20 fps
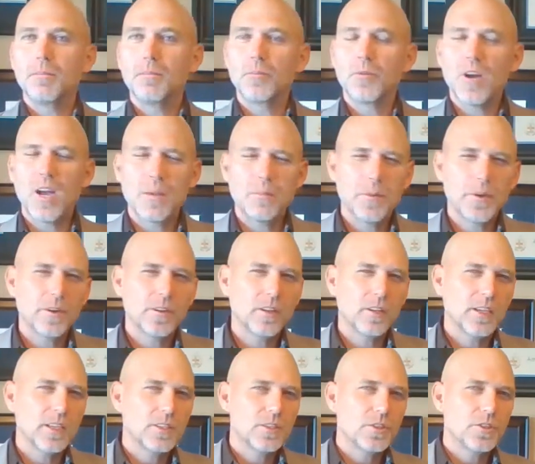
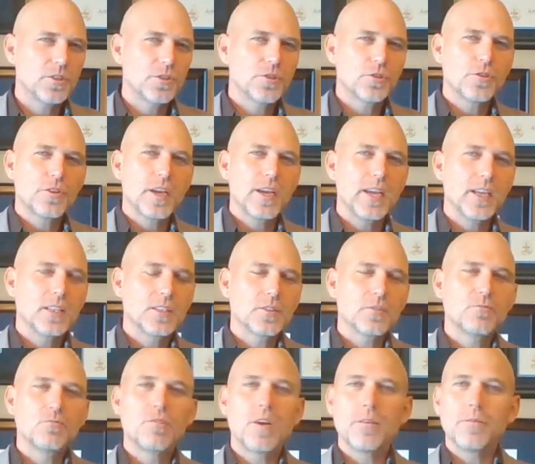primarily to create
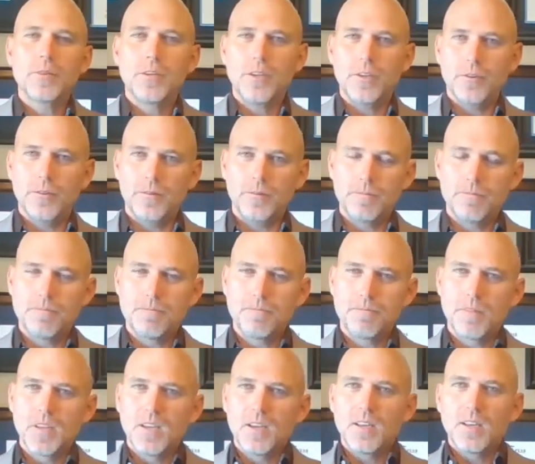revenue.
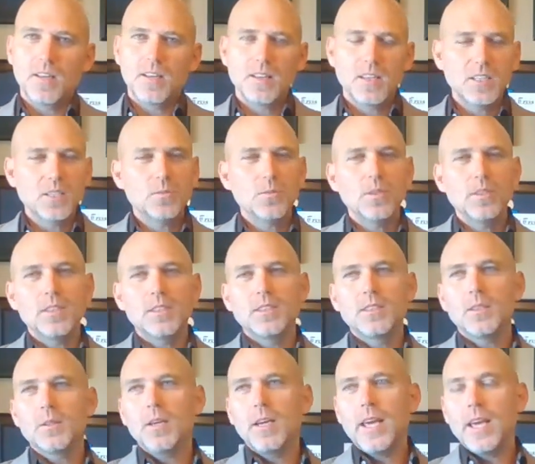This
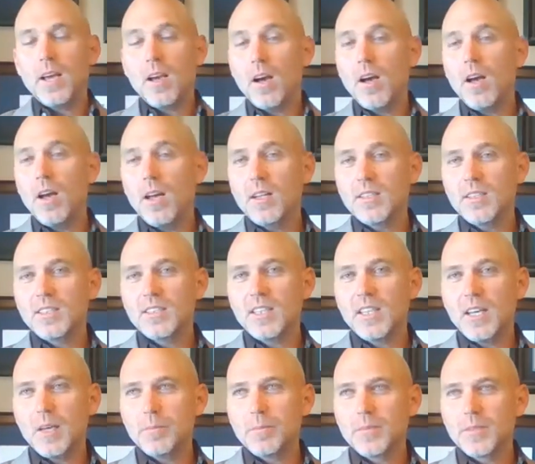was a
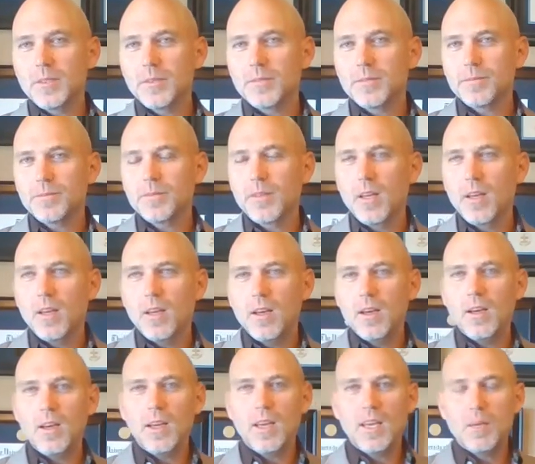concept,
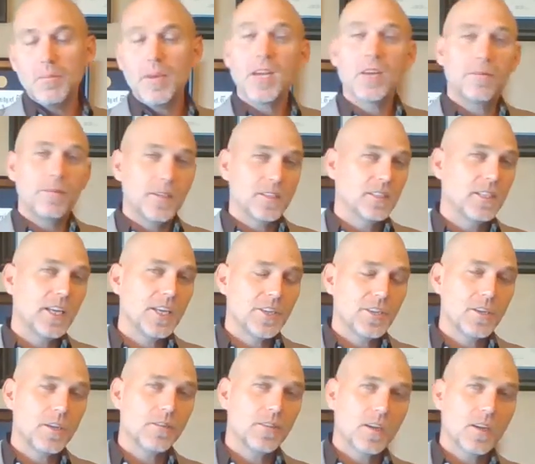a
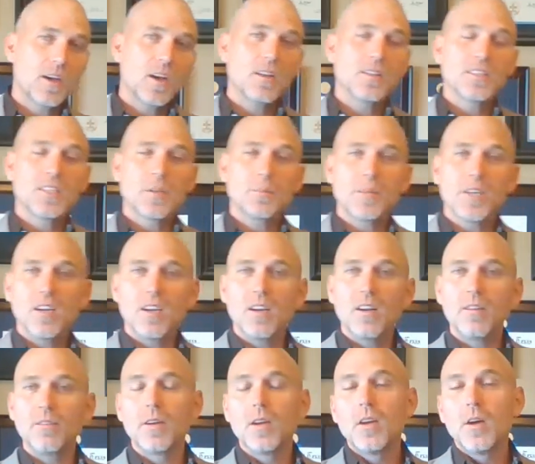manifestation of the concept
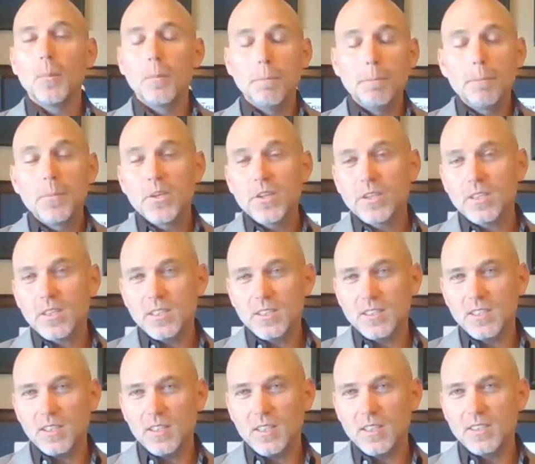of
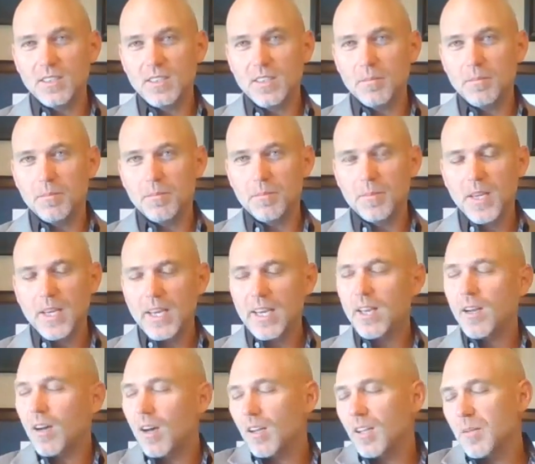mercantilism.
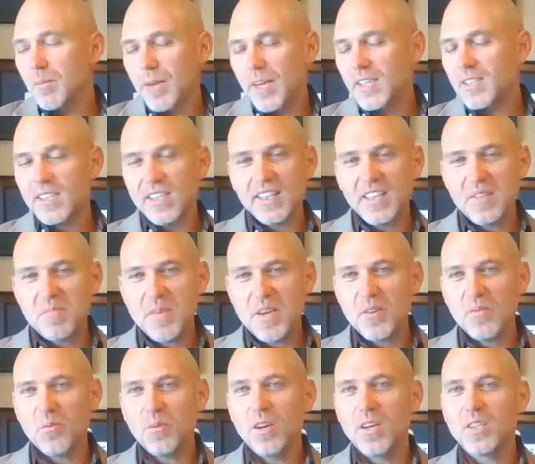And all it basically
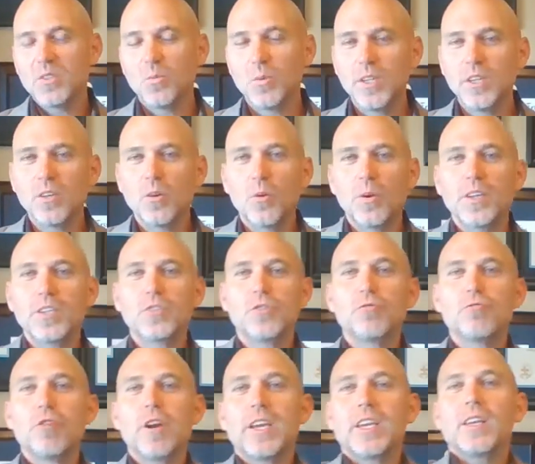meant was we are going
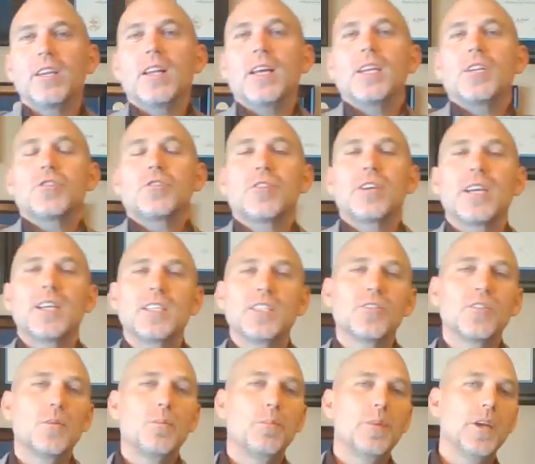to regulate trade
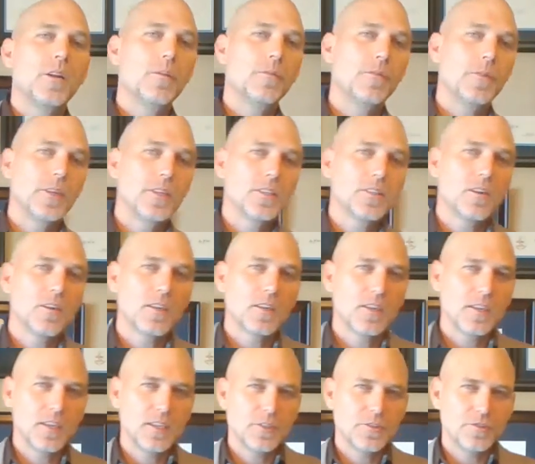so it benefits our
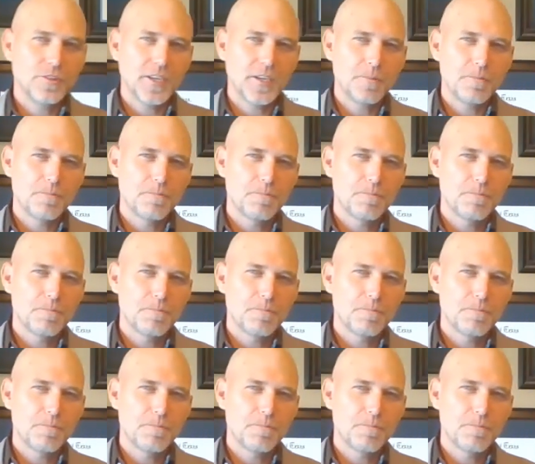country.